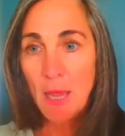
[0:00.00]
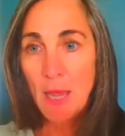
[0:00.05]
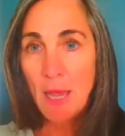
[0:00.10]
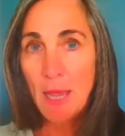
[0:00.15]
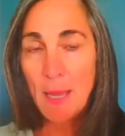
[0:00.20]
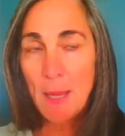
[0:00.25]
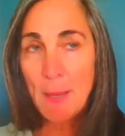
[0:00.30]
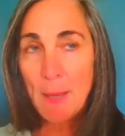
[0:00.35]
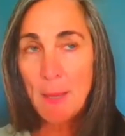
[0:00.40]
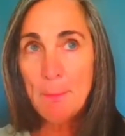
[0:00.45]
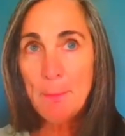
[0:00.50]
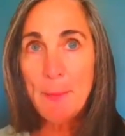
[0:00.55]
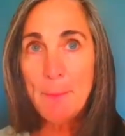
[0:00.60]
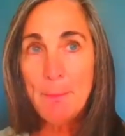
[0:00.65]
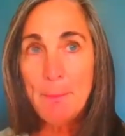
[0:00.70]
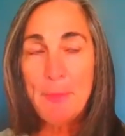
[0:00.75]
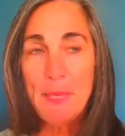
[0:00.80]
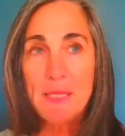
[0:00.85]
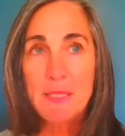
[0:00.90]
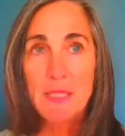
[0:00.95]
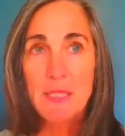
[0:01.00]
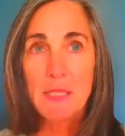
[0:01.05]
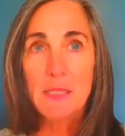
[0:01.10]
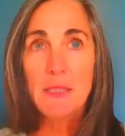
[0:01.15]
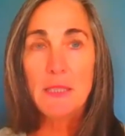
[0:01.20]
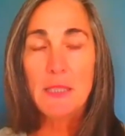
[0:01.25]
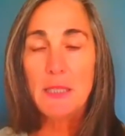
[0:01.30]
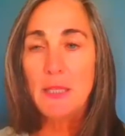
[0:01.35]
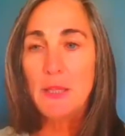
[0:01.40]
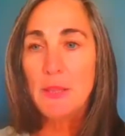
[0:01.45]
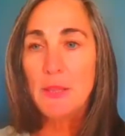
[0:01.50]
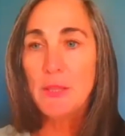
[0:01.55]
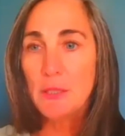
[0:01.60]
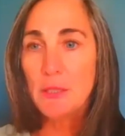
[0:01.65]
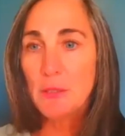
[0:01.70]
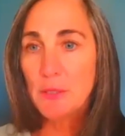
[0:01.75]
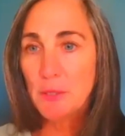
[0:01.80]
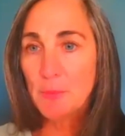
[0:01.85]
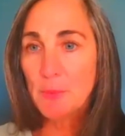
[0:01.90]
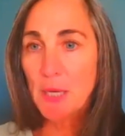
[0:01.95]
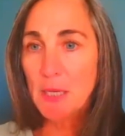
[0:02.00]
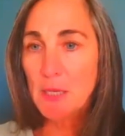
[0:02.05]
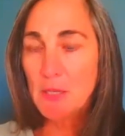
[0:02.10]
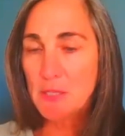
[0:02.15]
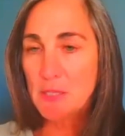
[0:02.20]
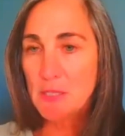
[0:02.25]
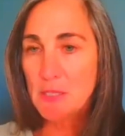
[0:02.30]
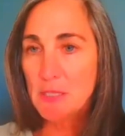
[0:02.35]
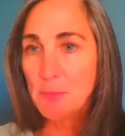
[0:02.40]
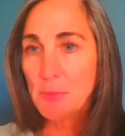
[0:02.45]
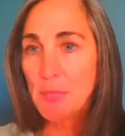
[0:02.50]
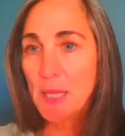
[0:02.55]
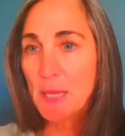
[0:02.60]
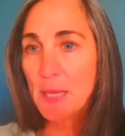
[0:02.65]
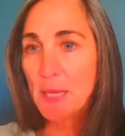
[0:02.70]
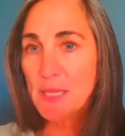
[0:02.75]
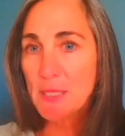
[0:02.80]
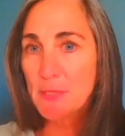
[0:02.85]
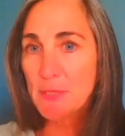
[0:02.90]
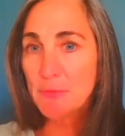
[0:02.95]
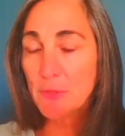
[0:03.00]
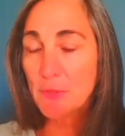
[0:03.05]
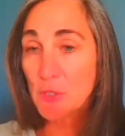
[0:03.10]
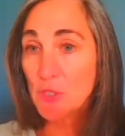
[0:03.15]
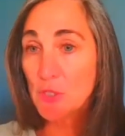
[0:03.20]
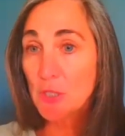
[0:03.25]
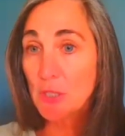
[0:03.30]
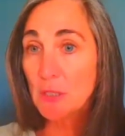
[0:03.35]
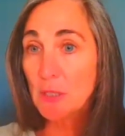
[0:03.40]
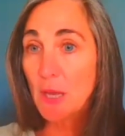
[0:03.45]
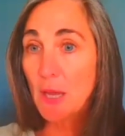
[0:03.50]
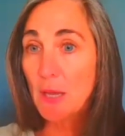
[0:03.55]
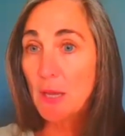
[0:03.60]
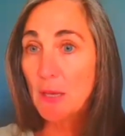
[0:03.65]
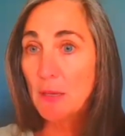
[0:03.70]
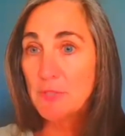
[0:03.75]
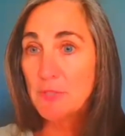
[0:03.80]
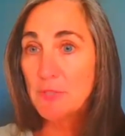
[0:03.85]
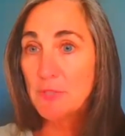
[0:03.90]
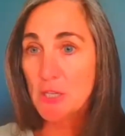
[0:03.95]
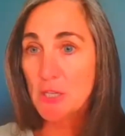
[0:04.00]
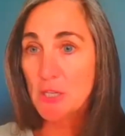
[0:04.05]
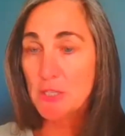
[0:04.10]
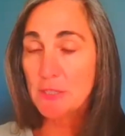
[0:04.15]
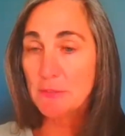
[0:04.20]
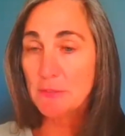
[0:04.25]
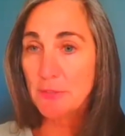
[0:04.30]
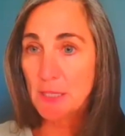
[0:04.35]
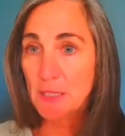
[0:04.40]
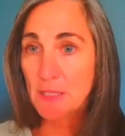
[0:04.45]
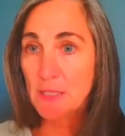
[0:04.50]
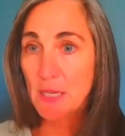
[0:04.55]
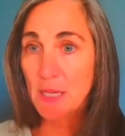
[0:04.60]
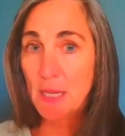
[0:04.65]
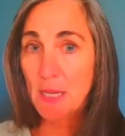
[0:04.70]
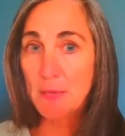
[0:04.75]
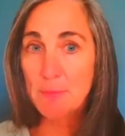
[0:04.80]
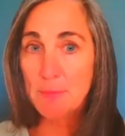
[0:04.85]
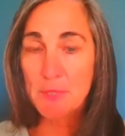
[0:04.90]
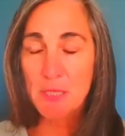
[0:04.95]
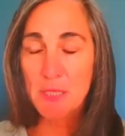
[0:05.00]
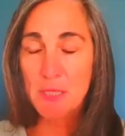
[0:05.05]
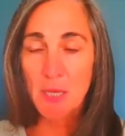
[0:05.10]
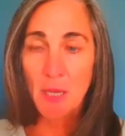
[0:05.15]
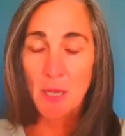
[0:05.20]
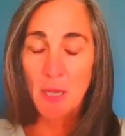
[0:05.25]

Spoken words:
But basically, the one I use is a plant-based version of digestive enzymes.